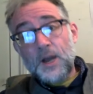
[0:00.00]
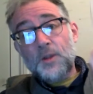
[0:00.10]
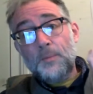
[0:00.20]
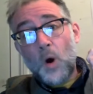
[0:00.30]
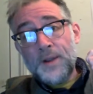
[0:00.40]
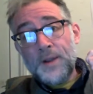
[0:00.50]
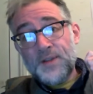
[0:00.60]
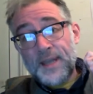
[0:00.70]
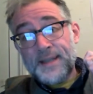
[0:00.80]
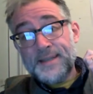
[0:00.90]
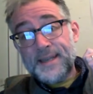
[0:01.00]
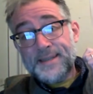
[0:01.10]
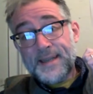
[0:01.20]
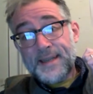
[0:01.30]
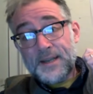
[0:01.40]
The point is
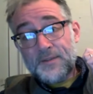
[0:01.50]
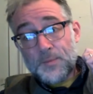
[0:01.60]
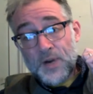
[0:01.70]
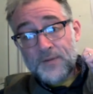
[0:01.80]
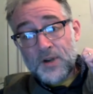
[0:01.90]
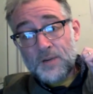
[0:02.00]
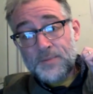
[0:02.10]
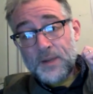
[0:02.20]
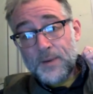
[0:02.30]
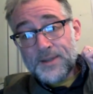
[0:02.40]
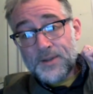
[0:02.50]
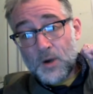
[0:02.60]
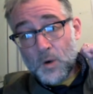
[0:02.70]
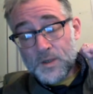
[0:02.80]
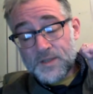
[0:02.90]
that if the private company went to the
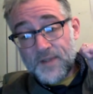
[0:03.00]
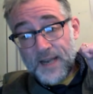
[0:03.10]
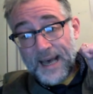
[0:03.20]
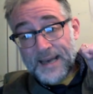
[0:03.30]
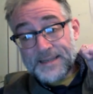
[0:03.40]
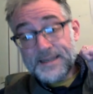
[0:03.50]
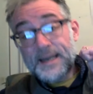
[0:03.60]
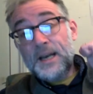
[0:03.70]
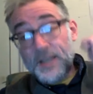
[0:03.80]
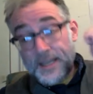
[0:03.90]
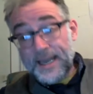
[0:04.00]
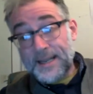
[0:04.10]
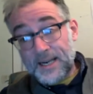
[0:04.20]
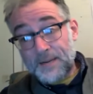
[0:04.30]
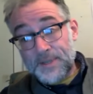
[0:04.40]
courts of the land, you'd get
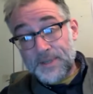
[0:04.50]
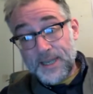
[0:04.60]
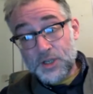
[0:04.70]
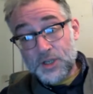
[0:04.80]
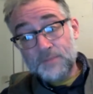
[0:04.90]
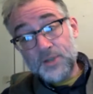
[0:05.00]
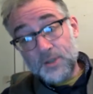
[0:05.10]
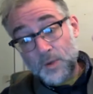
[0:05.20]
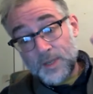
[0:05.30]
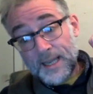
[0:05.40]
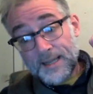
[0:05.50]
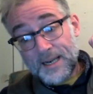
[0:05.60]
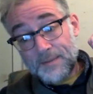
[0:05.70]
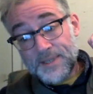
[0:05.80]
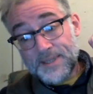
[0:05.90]
compensation, but you wouldn't get
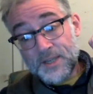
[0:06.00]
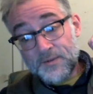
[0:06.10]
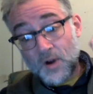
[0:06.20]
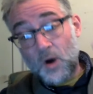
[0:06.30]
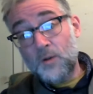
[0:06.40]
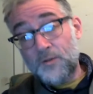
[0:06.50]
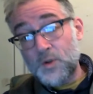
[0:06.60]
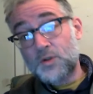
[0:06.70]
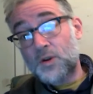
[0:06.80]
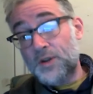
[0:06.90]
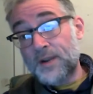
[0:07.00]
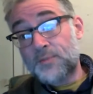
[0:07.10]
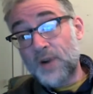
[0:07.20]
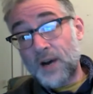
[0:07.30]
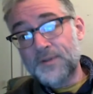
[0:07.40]
compensation for all future unearned
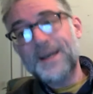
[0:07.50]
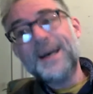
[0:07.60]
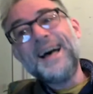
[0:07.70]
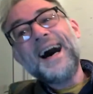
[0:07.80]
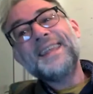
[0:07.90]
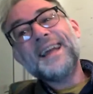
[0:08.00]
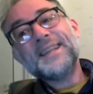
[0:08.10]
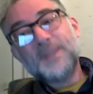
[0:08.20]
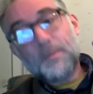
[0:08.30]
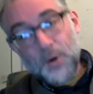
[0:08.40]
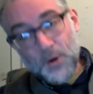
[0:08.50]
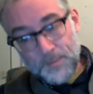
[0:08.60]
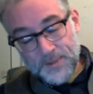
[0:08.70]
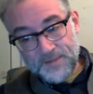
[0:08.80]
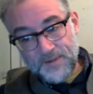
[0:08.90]
profit. And that's the
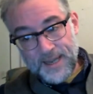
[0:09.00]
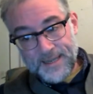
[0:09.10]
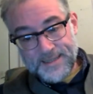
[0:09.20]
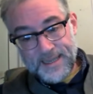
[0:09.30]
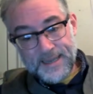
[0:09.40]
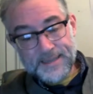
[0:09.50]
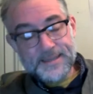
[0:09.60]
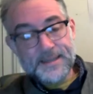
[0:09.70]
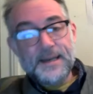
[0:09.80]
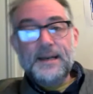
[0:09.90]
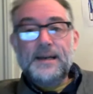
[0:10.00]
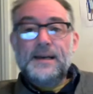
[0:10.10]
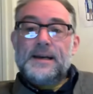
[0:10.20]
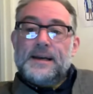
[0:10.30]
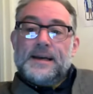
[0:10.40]
purpose of ISDS.
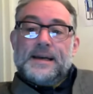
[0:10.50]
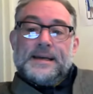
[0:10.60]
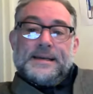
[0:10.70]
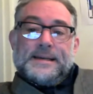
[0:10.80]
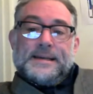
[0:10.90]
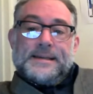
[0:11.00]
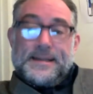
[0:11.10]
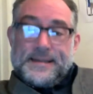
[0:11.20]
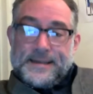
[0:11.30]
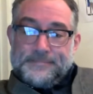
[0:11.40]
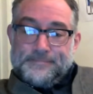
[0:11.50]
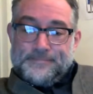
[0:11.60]
That's it.